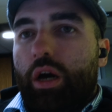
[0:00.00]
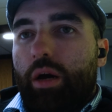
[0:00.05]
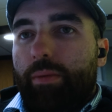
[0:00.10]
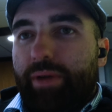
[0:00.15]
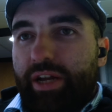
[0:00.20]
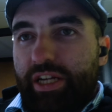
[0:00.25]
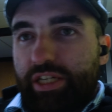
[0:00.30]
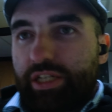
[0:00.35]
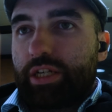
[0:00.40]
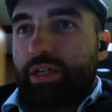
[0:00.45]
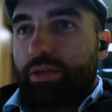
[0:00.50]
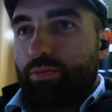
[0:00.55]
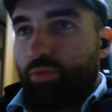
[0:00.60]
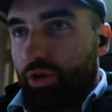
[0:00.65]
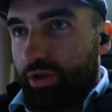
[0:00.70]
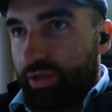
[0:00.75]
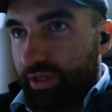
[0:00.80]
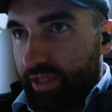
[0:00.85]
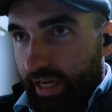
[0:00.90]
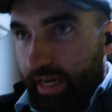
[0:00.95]
I basically
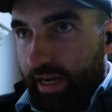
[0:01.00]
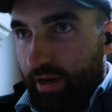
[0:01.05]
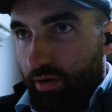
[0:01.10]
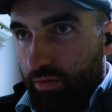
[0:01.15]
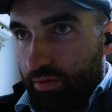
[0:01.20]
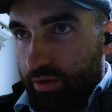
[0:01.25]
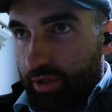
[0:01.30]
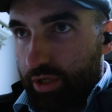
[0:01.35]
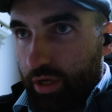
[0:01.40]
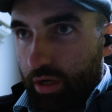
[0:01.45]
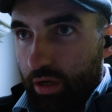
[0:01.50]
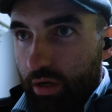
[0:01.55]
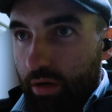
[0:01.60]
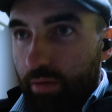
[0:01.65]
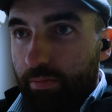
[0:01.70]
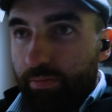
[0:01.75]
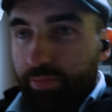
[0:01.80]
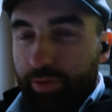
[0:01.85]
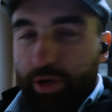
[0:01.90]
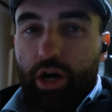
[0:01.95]
want out
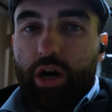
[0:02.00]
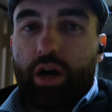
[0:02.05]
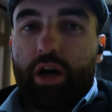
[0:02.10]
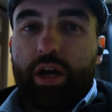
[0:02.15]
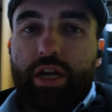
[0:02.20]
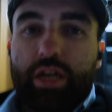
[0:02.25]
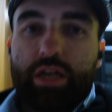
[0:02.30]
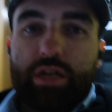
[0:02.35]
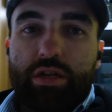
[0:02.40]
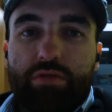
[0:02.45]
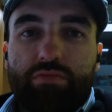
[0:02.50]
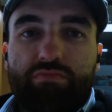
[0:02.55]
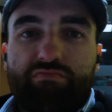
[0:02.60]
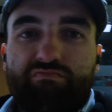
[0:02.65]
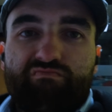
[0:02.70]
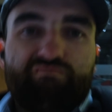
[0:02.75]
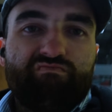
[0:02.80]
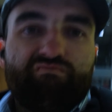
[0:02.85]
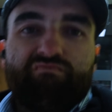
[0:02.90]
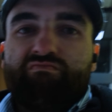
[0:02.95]
by
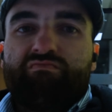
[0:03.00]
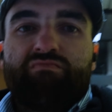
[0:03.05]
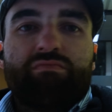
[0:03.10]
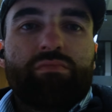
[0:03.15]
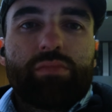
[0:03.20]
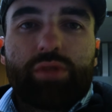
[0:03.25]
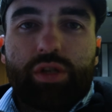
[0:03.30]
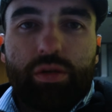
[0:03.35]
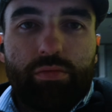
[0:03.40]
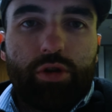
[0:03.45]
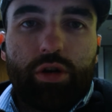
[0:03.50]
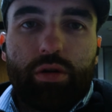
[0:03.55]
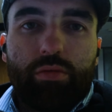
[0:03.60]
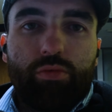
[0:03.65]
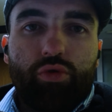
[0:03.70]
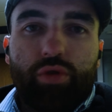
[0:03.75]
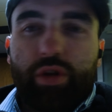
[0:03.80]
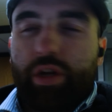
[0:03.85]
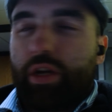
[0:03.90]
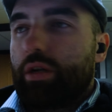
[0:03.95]
tomorrow
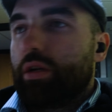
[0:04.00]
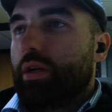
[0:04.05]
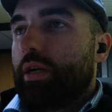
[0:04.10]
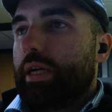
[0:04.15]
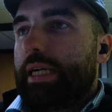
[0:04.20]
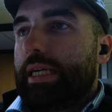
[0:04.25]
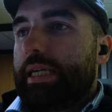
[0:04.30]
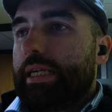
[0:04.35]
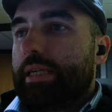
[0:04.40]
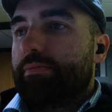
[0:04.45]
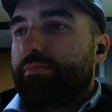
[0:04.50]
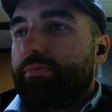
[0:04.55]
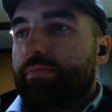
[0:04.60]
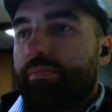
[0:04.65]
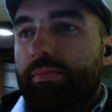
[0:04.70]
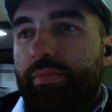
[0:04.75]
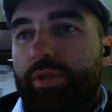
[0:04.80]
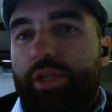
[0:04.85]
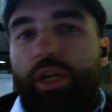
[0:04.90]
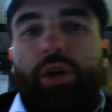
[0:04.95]
morning.
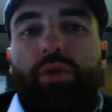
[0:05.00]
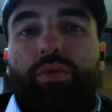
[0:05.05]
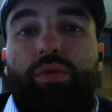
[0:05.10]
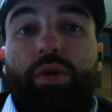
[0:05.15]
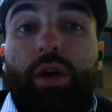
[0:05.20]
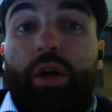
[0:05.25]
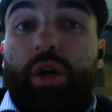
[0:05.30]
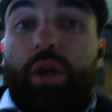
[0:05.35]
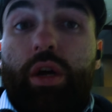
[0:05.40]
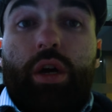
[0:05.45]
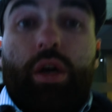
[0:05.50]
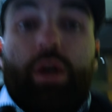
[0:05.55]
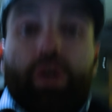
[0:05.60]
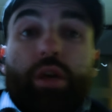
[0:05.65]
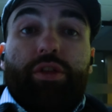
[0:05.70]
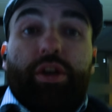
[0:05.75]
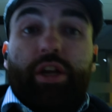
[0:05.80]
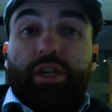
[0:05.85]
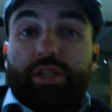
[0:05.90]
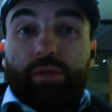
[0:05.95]
So
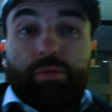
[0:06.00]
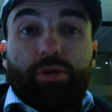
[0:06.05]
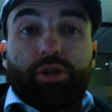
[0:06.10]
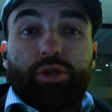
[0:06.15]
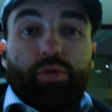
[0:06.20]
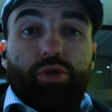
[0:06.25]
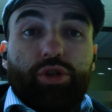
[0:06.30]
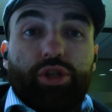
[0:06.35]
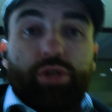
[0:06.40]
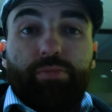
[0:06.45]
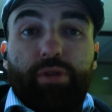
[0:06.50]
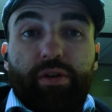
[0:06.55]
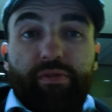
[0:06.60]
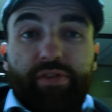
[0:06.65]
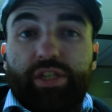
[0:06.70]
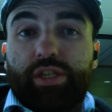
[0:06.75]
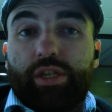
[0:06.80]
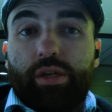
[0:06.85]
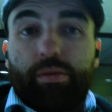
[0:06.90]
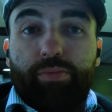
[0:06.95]
thanks so much for watching. By
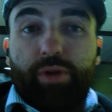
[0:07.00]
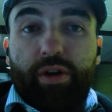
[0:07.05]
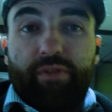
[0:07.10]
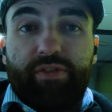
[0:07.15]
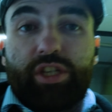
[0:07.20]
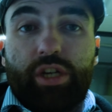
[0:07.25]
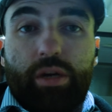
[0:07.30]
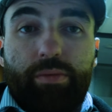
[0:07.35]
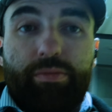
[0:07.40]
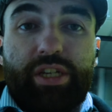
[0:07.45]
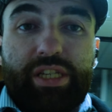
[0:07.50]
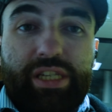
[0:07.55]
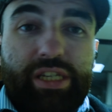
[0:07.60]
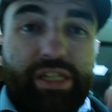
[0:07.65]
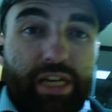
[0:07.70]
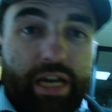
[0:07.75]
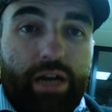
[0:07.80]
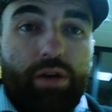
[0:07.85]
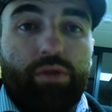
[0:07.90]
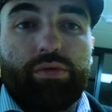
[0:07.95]
the time this
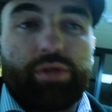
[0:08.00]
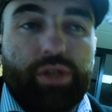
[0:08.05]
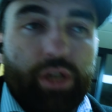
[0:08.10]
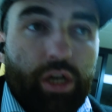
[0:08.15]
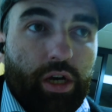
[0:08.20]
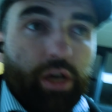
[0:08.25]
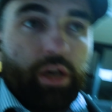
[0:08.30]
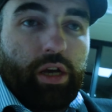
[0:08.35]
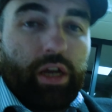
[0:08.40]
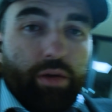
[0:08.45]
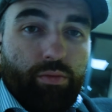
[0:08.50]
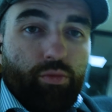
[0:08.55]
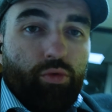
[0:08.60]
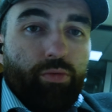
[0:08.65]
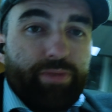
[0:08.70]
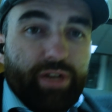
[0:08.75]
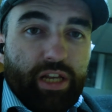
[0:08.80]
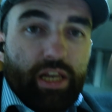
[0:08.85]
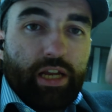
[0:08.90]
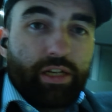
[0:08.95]
is out, it
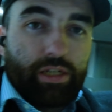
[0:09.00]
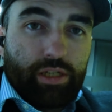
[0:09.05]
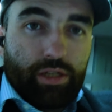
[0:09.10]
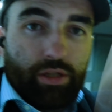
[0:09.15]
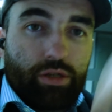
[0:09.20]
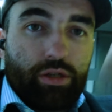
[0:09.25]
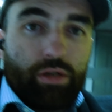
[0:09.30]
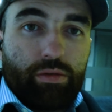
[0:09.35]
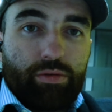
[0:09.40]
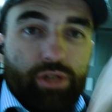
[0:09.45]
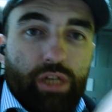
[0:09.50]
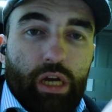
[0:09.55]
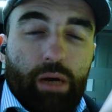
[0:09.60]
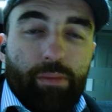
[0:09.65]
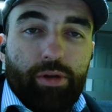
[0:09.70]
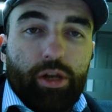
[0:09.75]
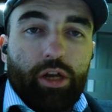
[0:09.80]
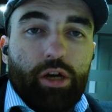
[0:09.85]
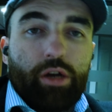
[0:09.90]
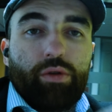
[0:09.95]
will be linked in the description
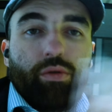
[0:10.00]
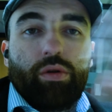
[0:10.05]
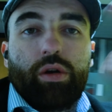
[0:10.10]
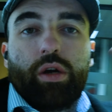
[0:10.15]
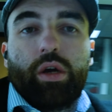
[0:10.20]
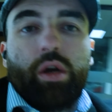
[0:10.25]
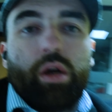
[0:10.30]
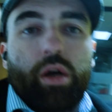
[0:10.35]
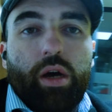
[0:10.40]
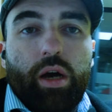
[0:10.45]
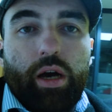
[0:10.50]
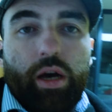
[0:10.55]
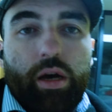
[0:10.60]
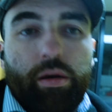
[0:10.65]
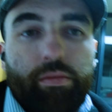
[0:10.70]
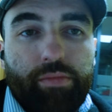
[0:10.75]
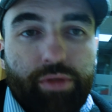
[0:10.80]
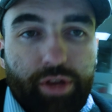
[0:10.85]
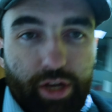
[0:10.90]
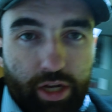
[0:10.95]
down below.
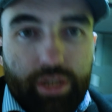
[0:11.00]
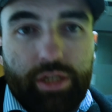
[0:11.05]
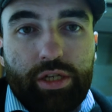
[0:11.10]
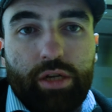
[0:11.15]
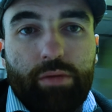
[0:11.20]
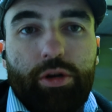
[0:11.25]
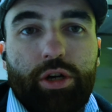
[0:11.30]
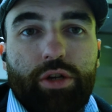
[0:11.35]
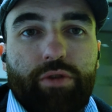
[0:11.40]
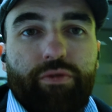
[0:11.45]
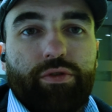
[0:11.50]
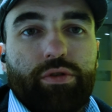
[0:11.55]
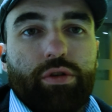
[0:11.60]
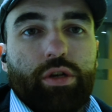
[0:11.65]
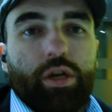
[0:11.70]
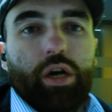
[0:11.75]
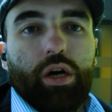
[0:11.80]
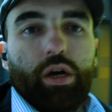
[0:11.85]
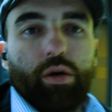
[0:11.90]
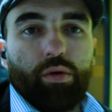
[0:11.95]
Thank you so much for
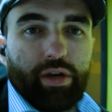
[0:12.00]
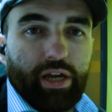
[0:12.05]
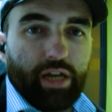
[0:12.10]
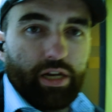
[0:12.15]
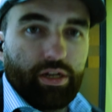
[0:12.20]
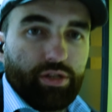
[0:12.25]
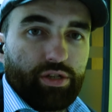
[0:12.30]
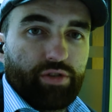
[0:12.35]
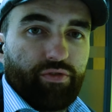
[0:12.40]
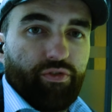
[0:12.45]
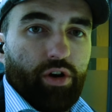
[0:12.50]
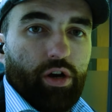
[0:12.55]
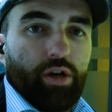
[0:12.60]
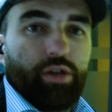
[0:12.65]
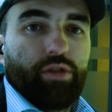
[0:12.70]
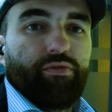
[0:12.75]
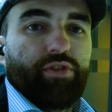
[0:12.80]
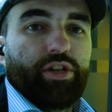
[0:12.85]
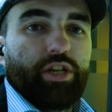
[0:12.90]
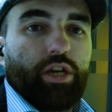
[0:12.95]
getting this far
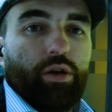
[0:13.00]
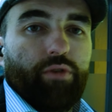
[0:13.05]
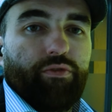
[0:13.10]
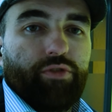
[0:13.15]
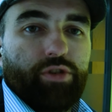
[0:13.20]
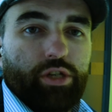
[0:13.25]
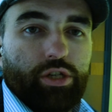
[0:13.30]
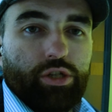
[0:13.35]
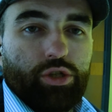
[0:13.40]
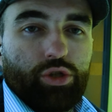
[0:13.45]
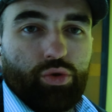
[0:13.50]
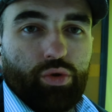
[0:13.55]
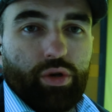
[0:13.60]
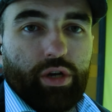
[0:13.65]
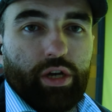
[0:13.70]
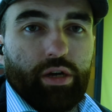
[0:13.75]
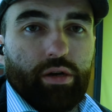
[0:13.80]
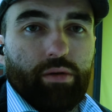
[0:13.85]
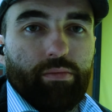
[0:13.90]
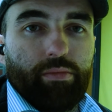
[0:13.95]
in the video. If you did
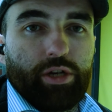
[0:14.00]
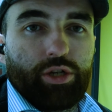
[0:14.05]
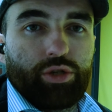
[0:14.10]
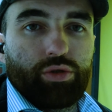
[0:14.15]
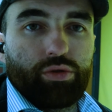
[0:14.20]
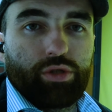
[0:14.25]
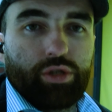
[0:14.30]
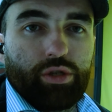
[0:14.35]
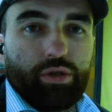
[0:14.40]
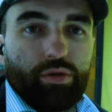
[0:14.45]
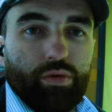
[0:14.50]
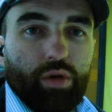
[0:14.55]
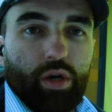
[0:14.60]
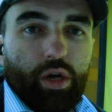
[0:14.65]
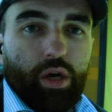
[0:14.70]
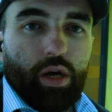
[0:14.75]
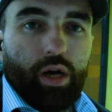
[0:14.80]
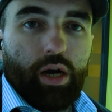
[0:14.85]
enjoy it, make sure to